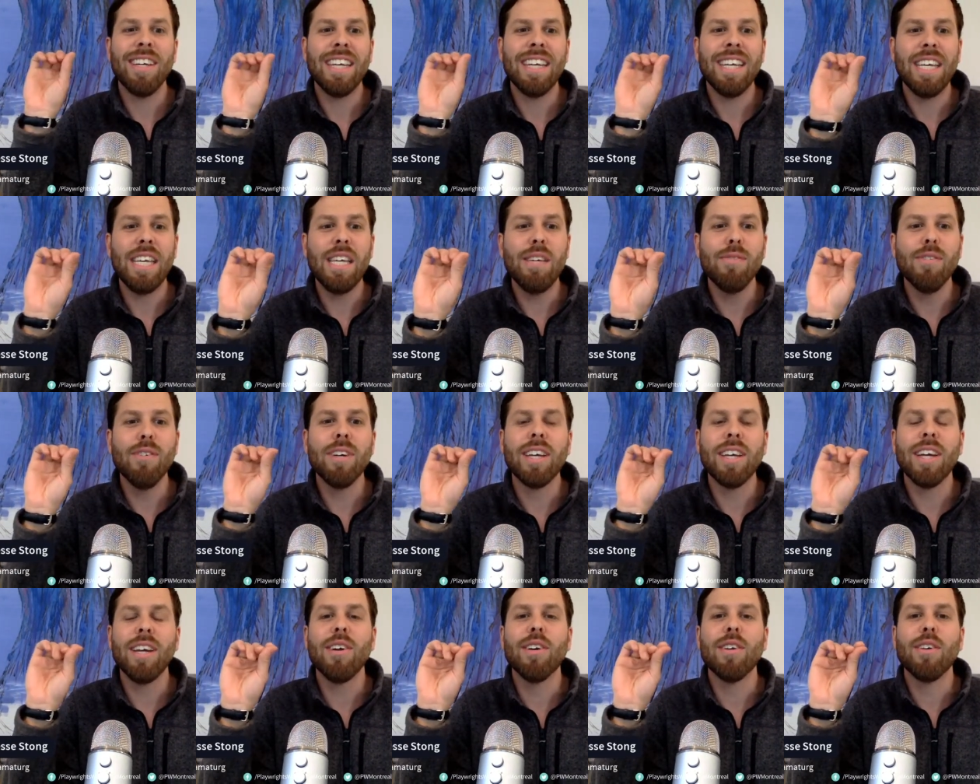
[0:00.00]
Evil
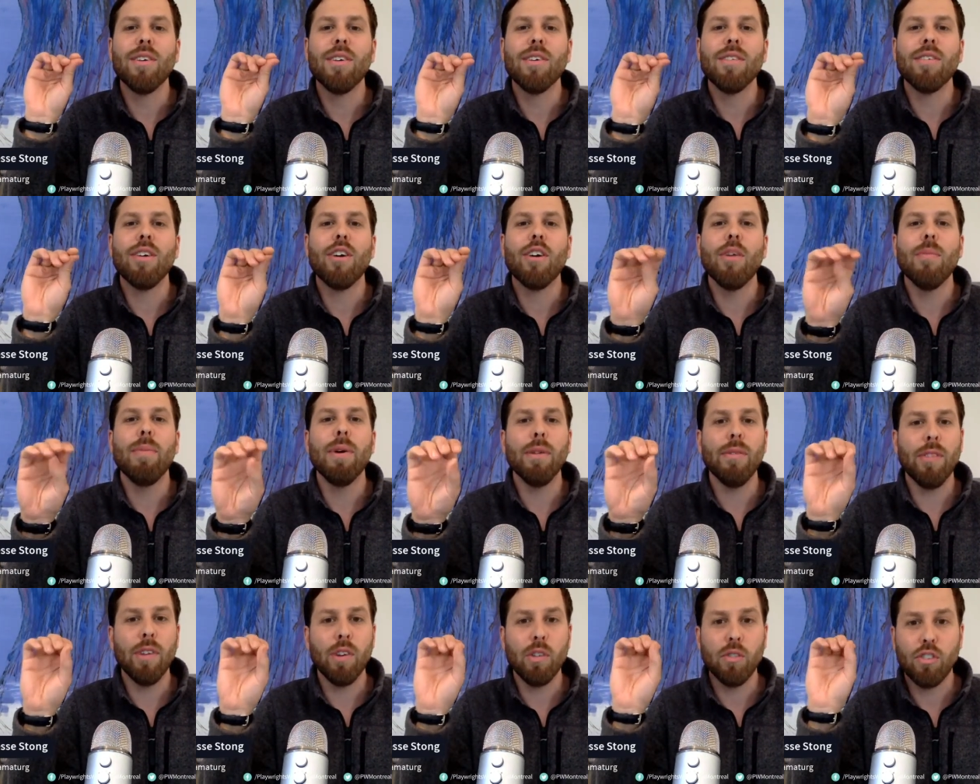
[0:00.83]
characters are
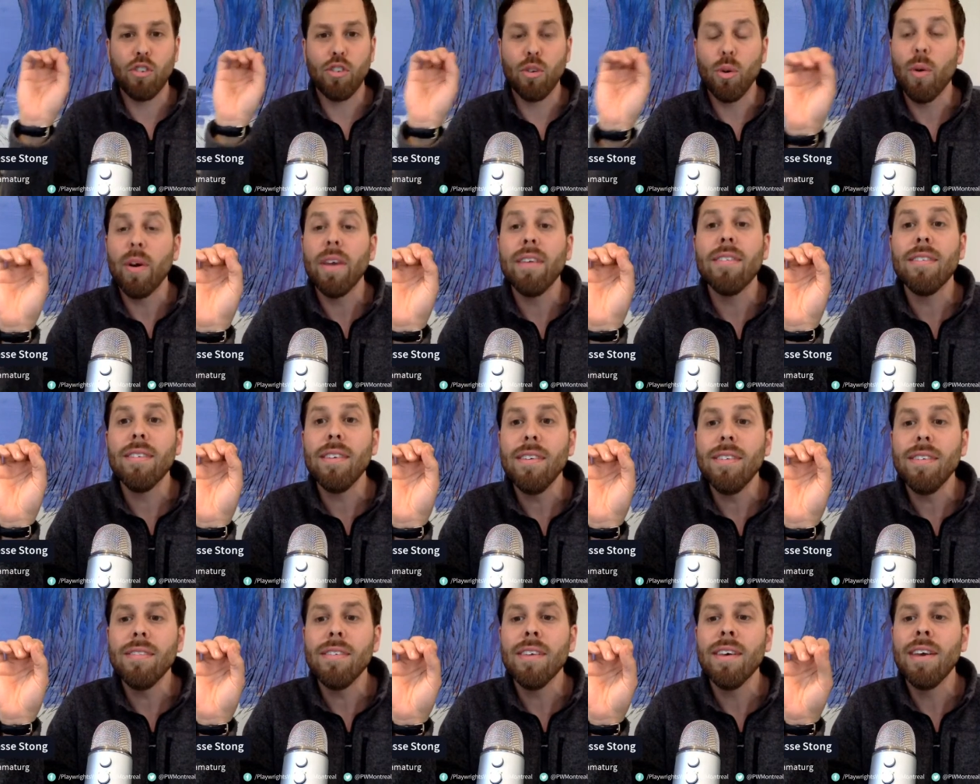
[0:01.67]
about their
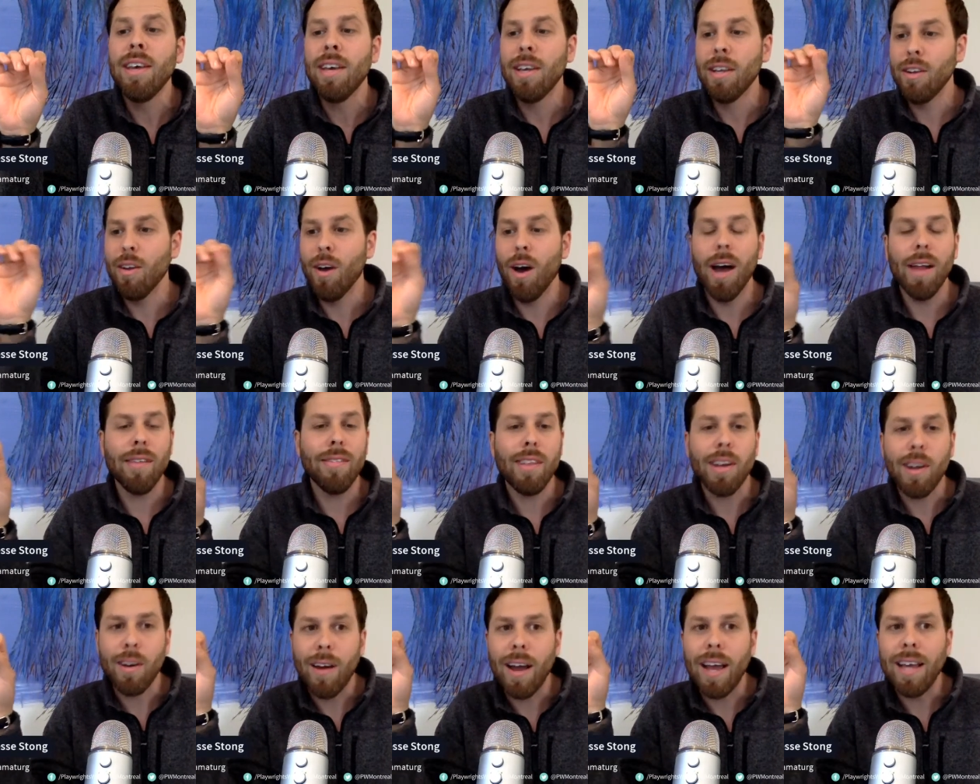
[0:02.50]
choices, not
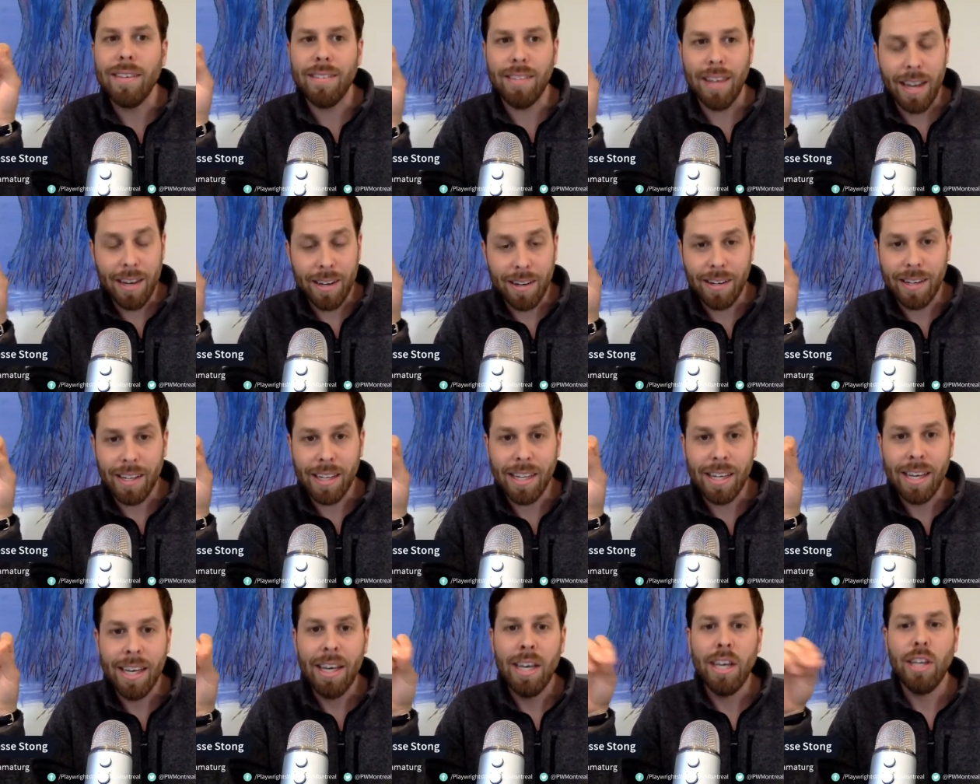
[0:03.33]
their
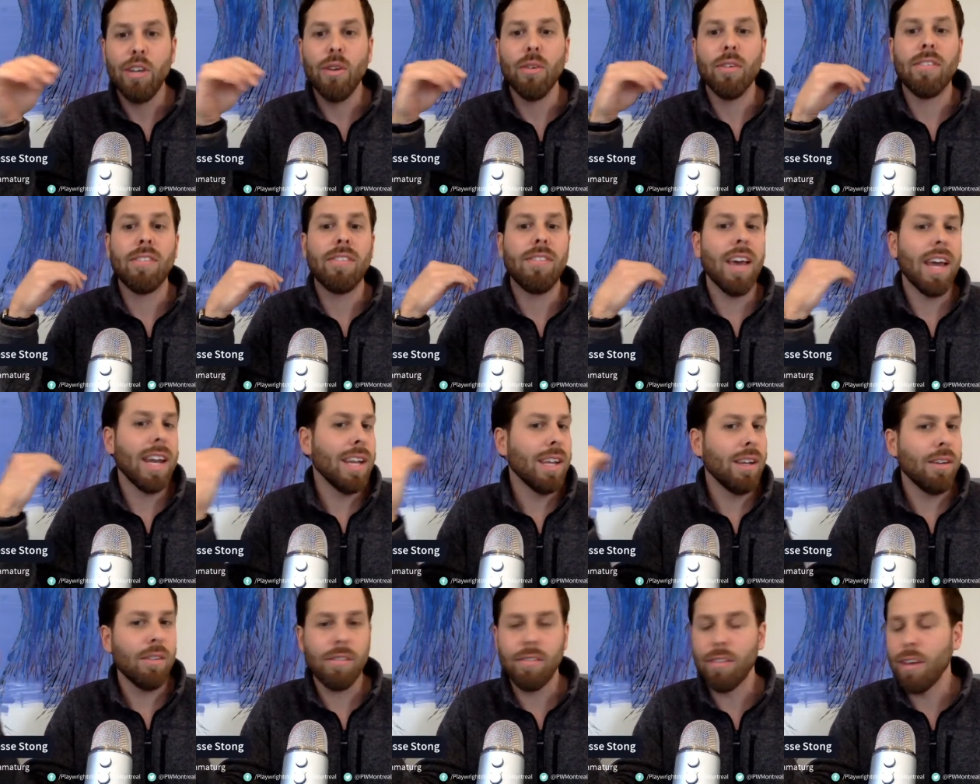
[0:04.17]
identity. You're
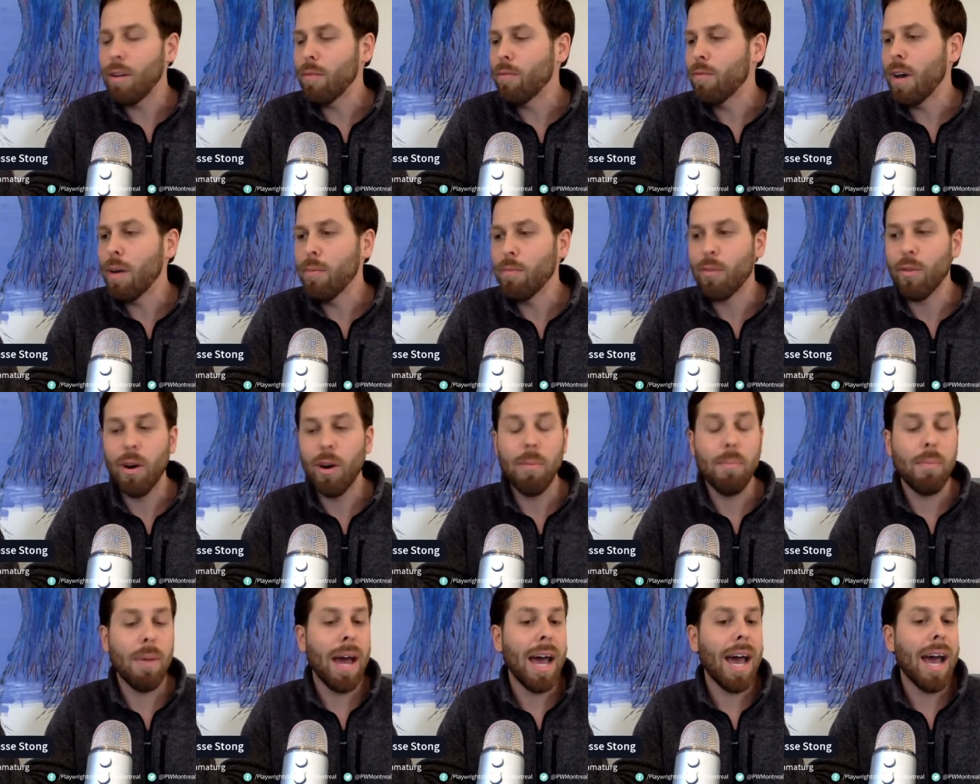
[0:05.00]
setting yourself up for a
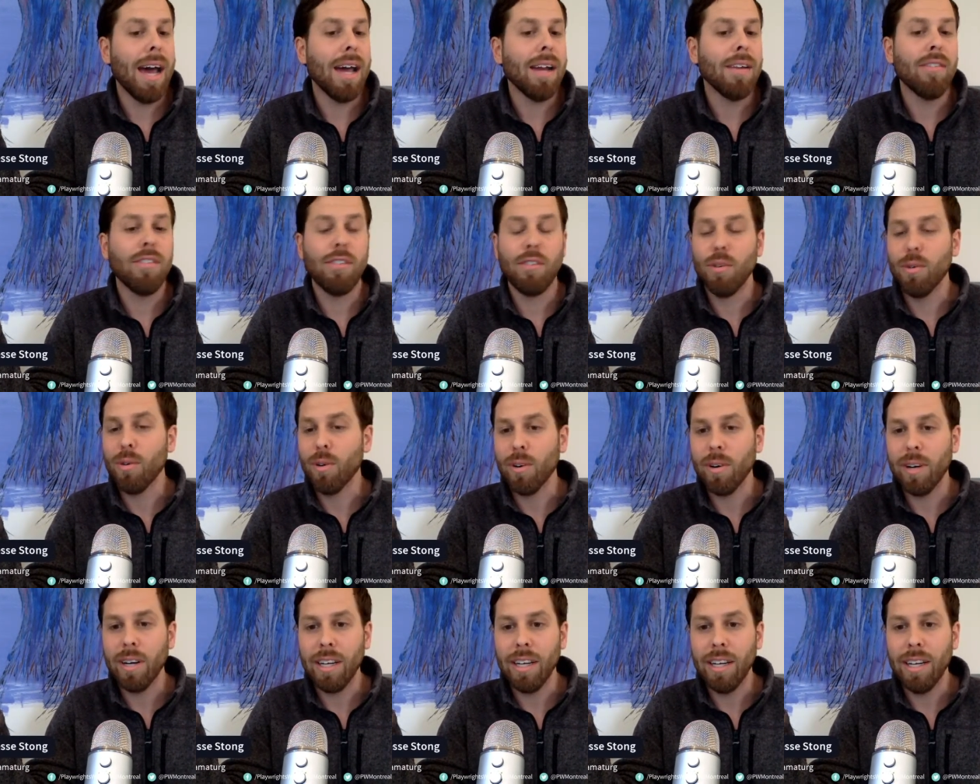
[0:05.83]
bad
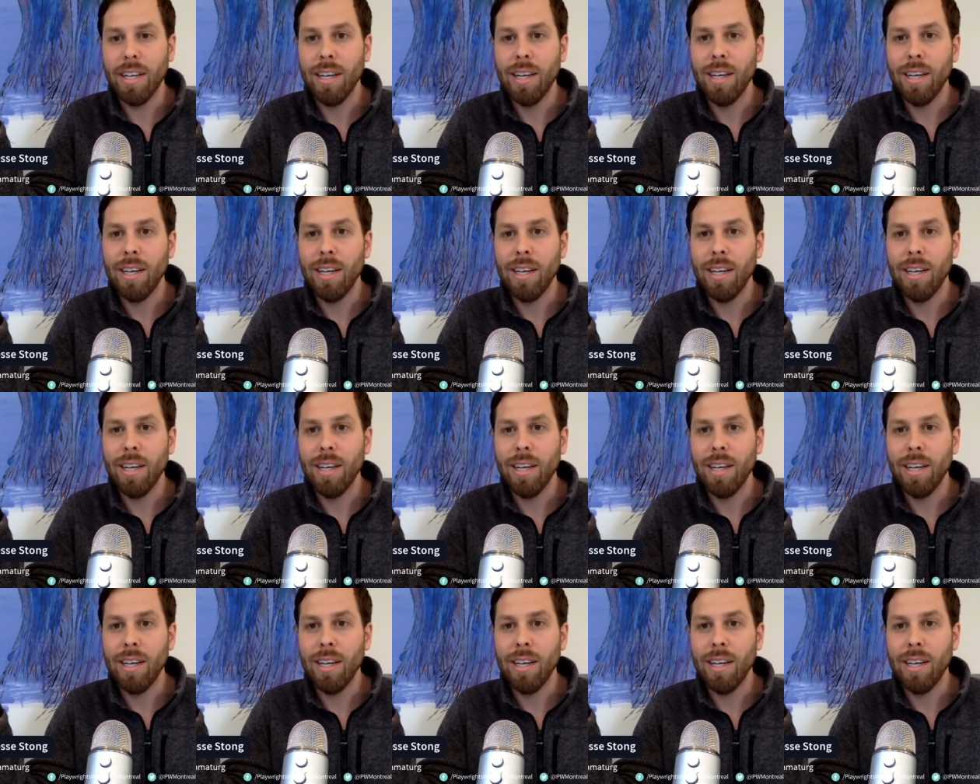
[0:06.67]
story